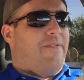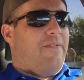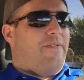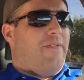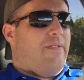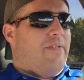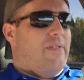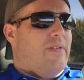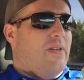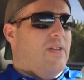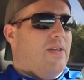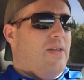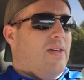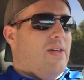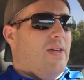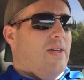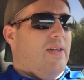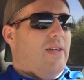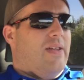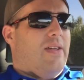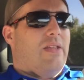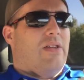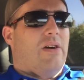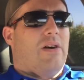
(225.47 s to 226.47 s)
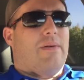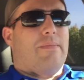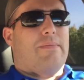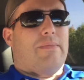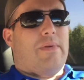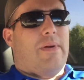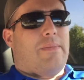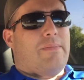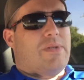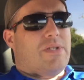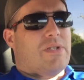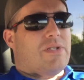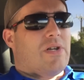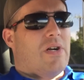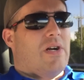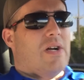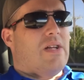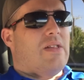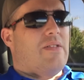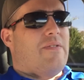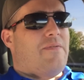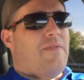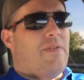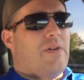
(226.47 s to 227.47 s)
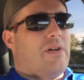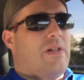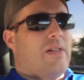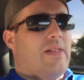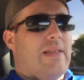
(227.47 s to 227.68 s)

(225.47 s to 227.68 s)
You know, I'm starting to feel